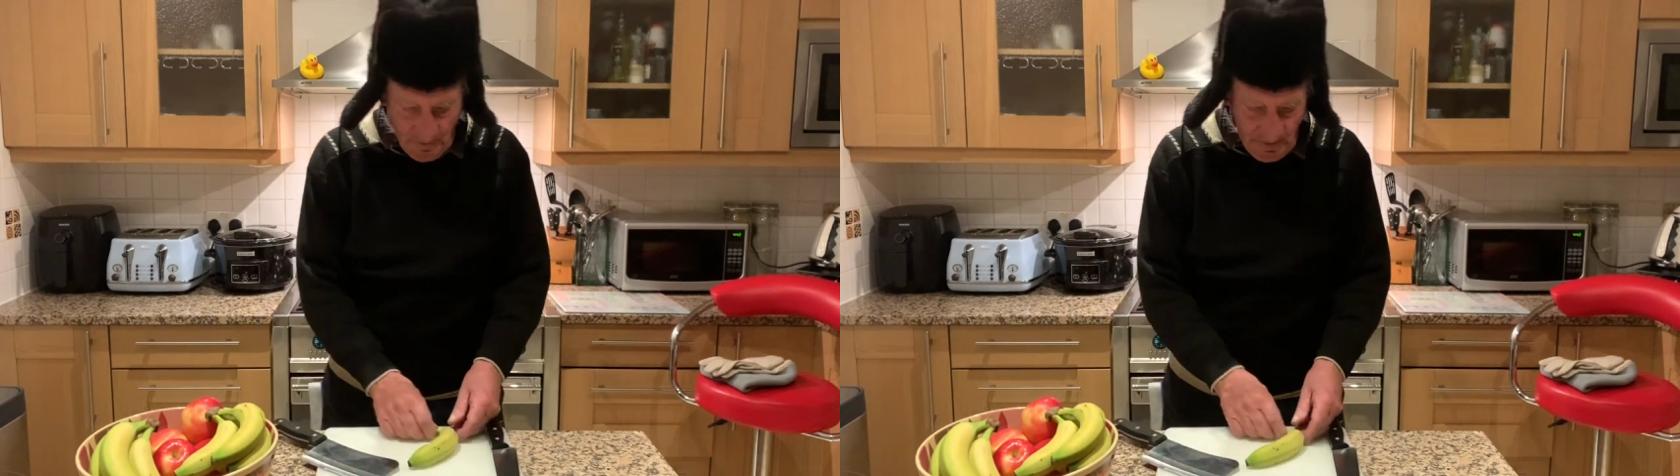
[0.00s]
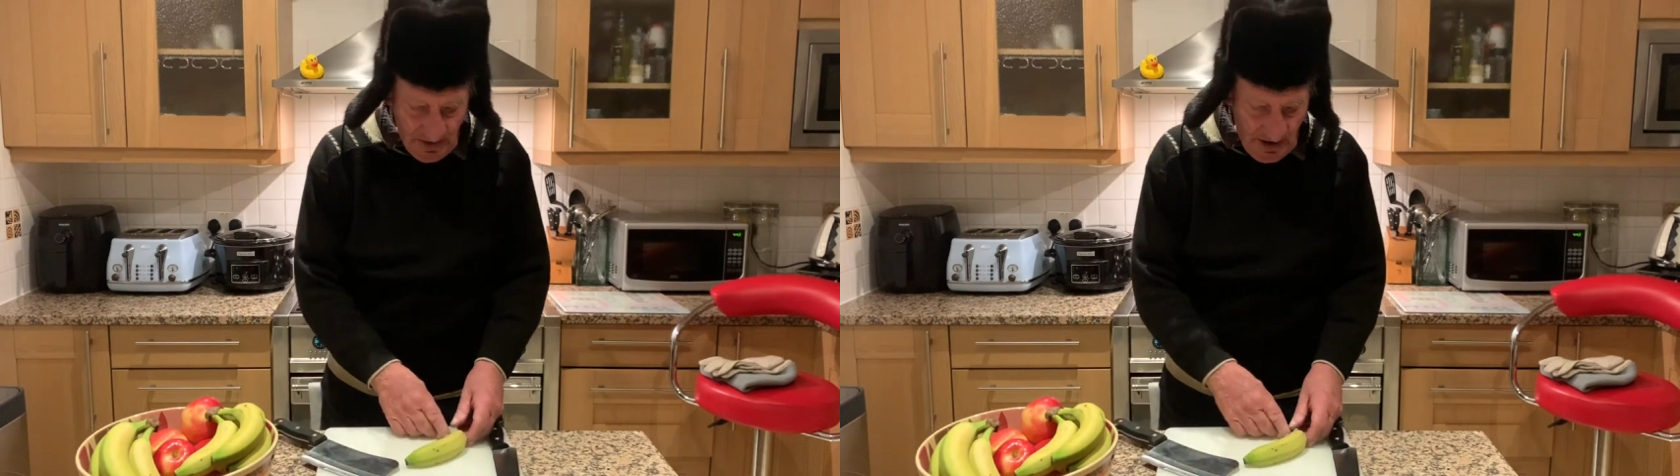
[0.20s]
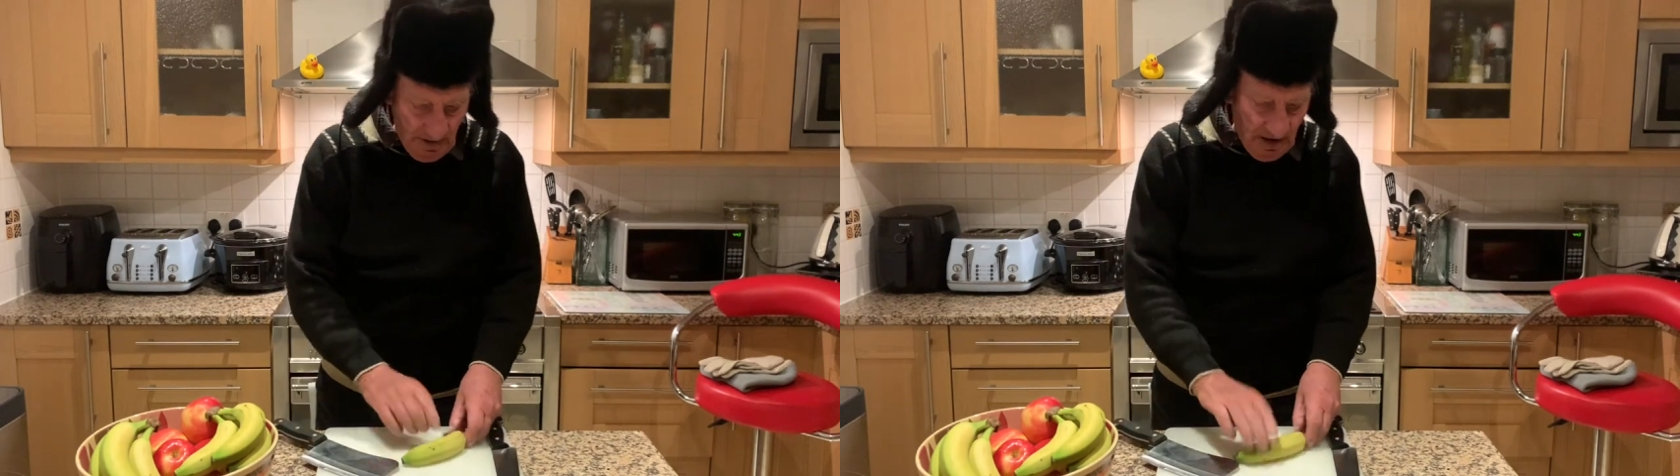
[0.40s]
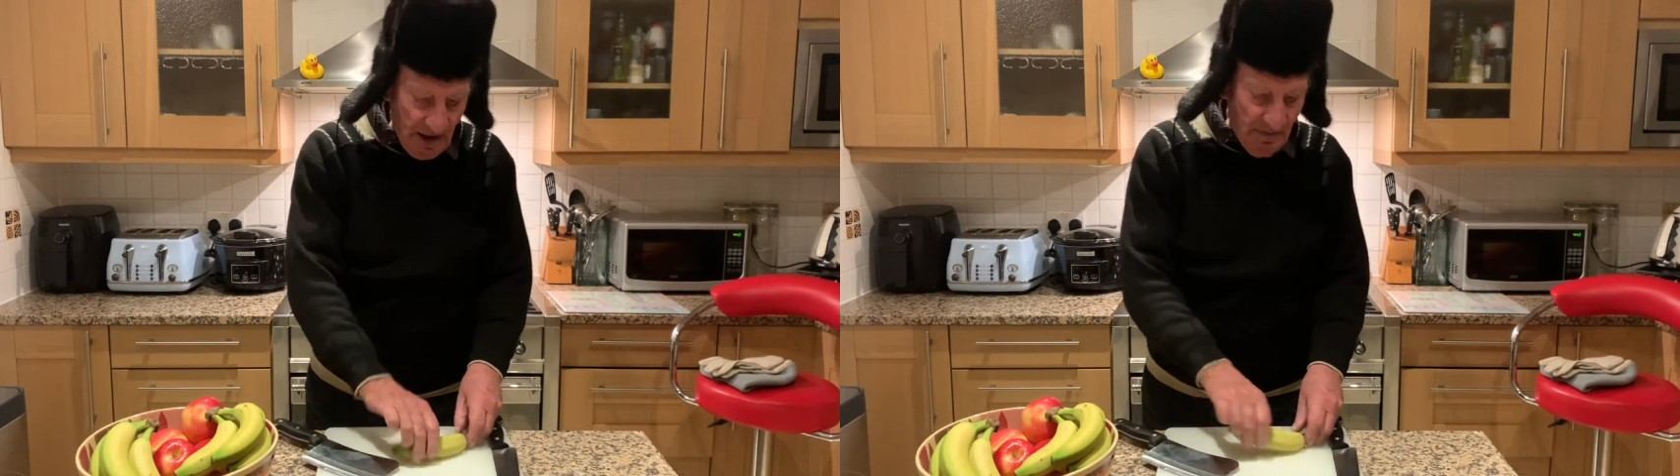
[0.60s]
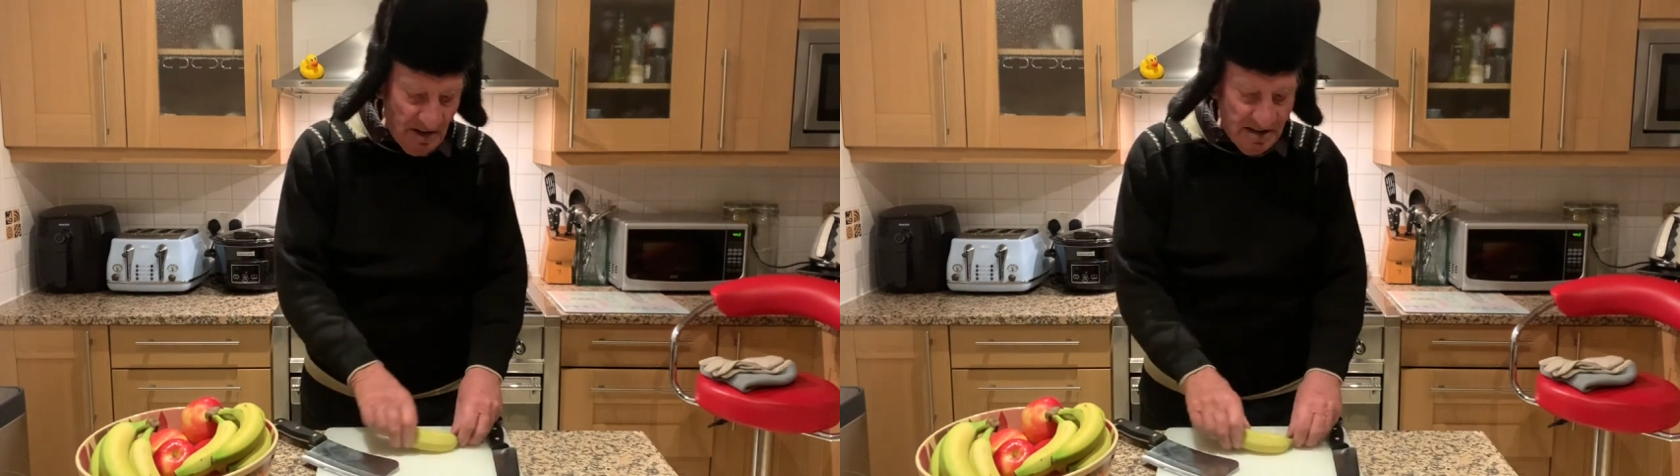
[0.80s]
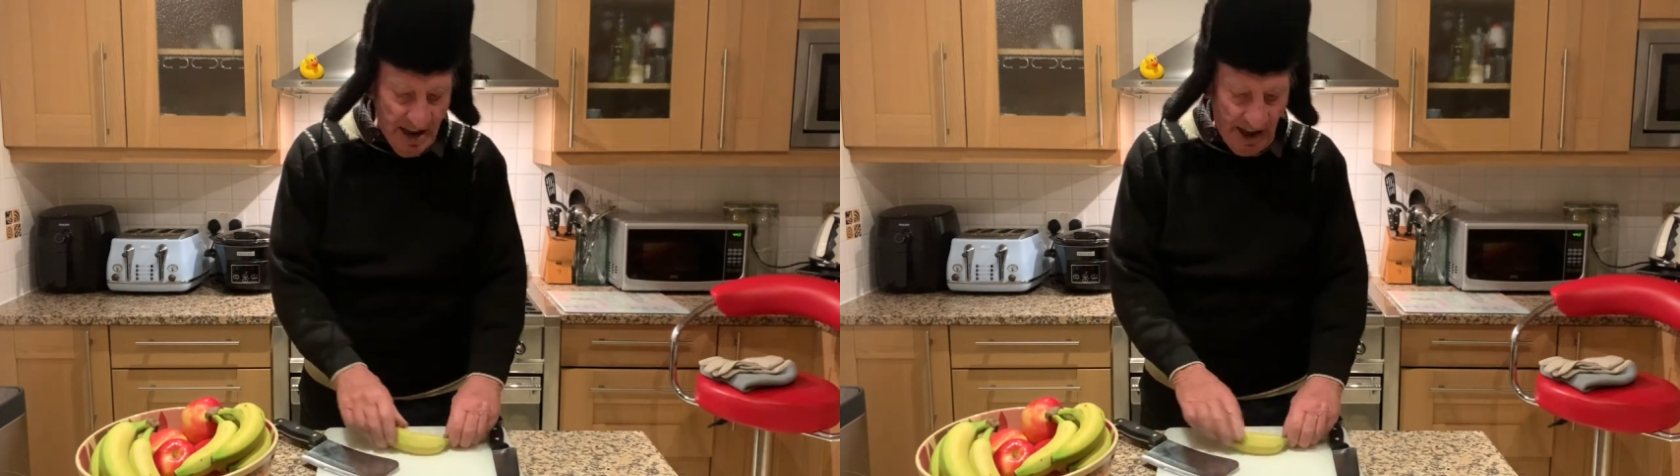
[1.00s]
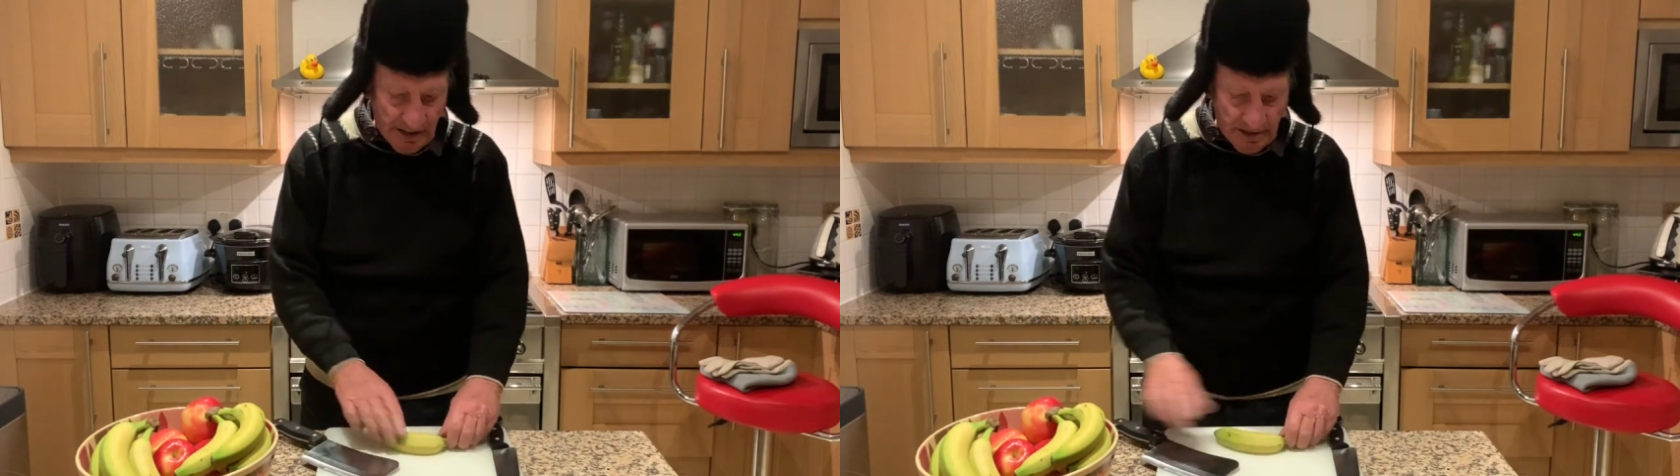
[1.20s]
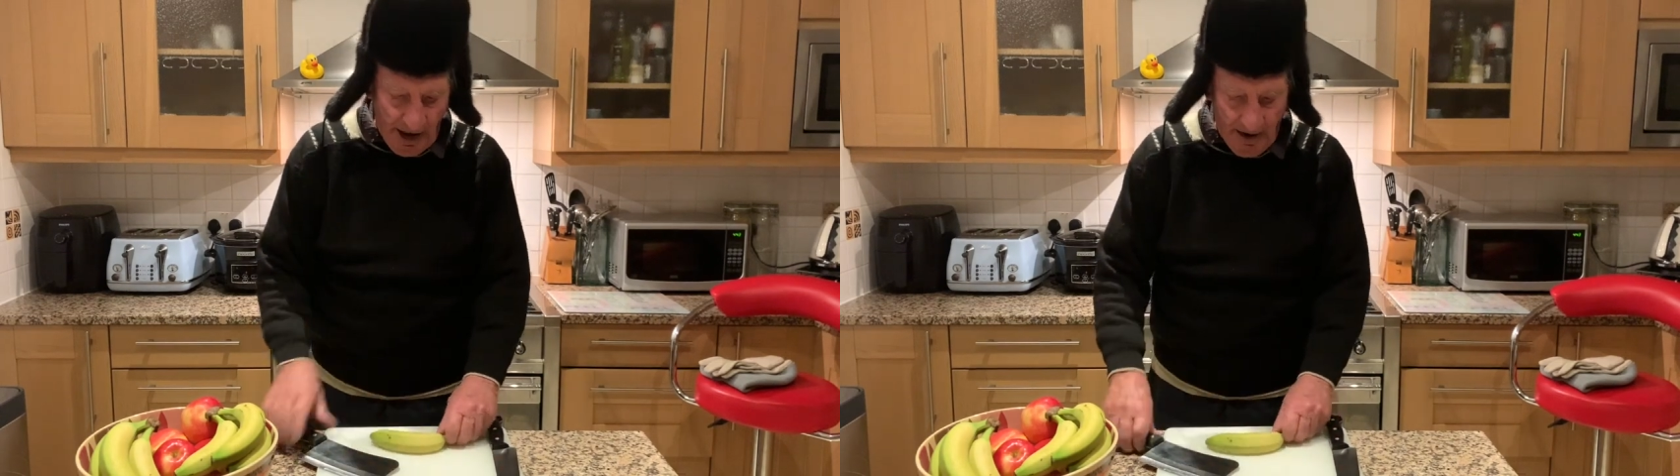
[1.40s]
leave his
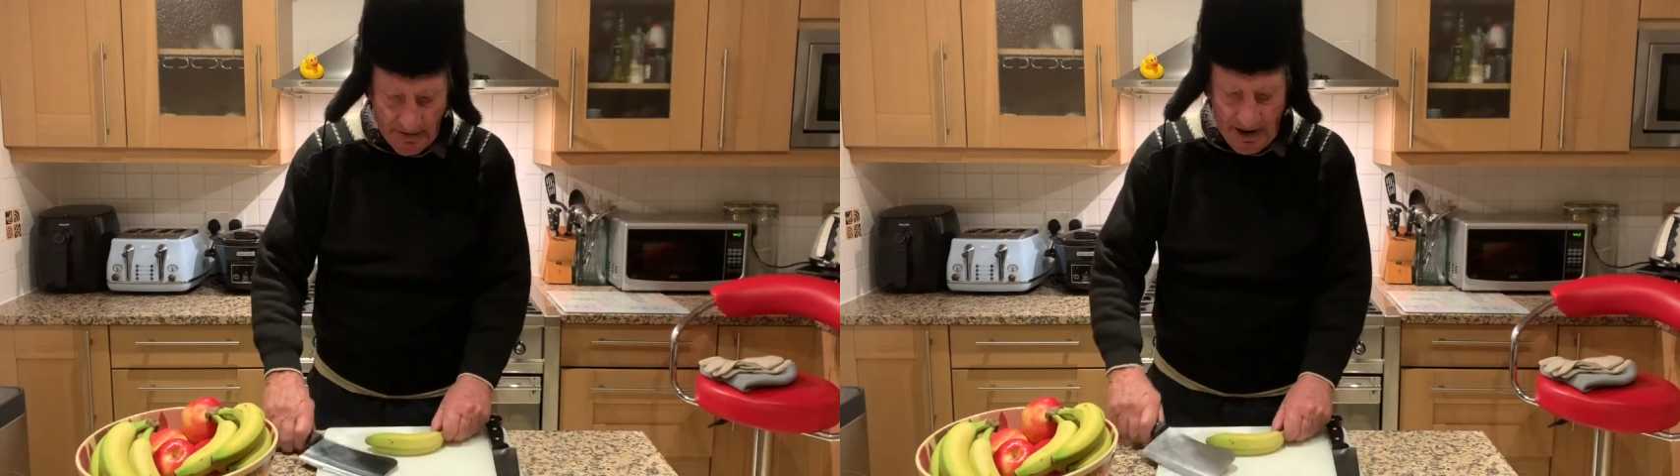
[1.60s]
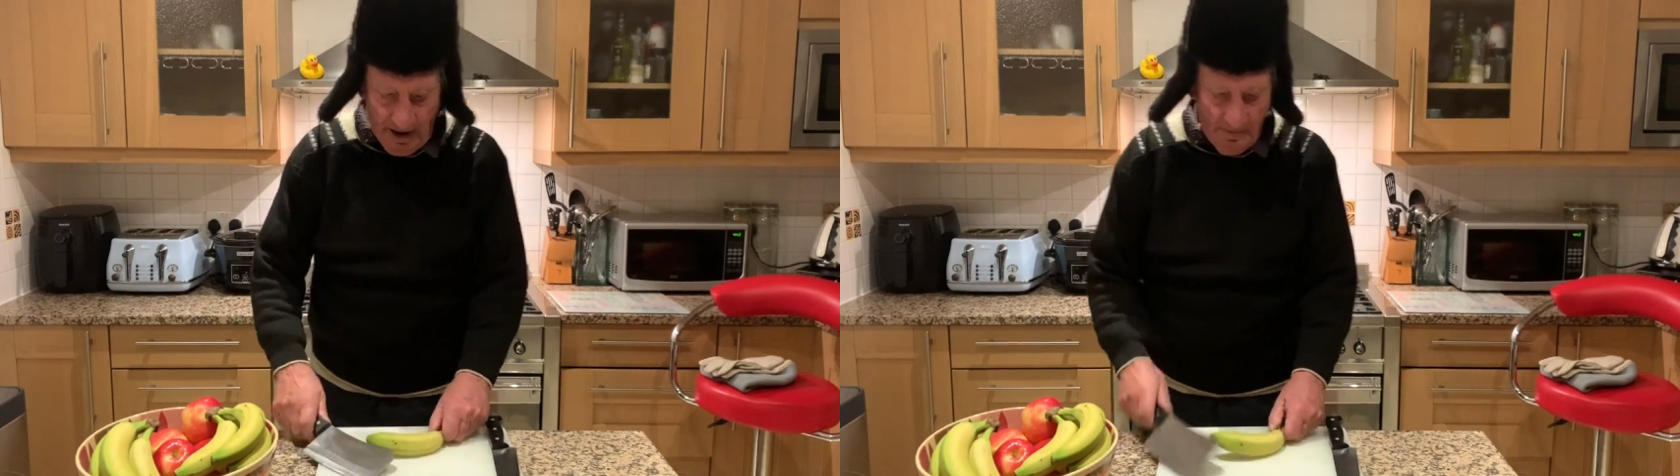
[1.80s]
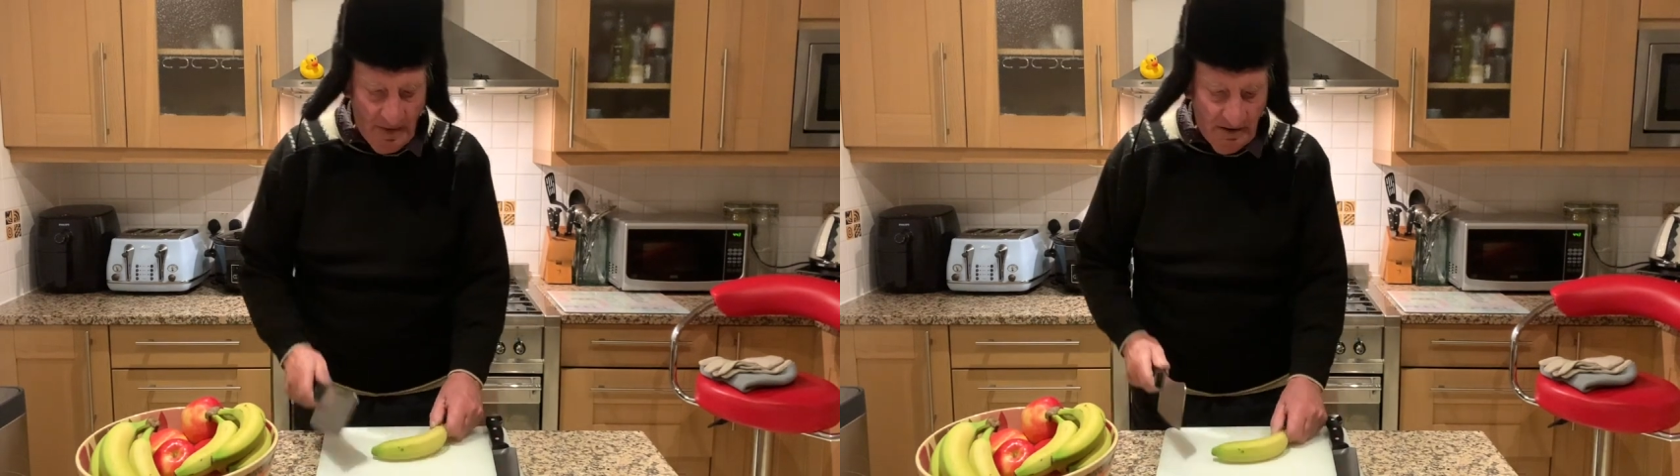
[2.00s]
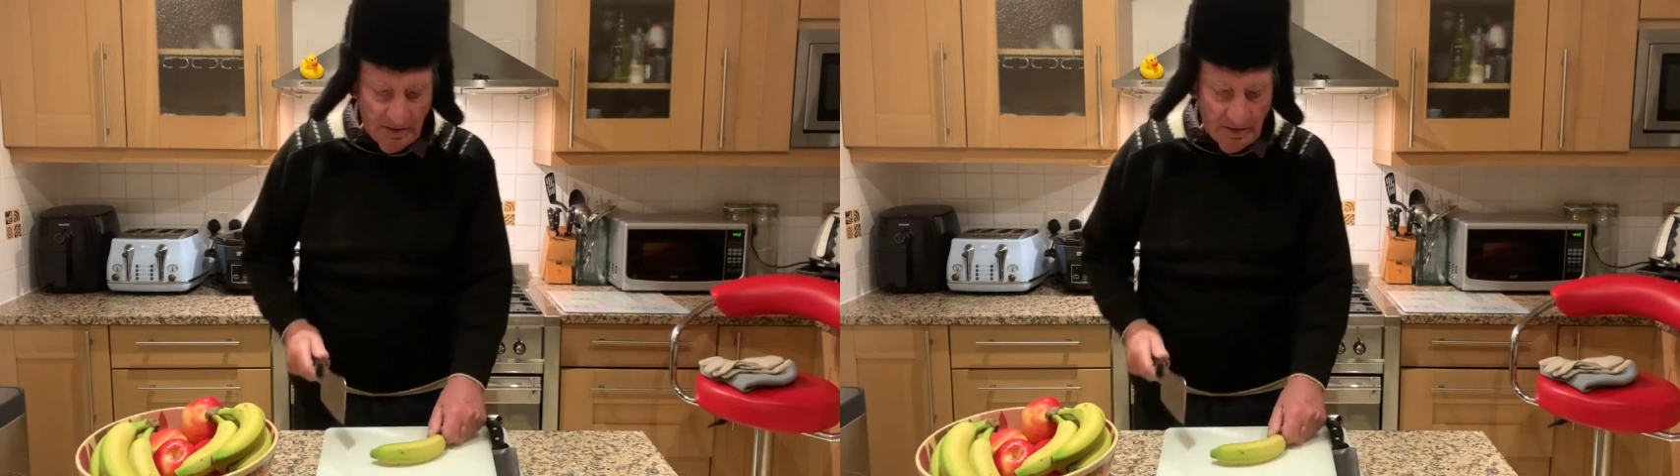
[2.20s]
neck down now,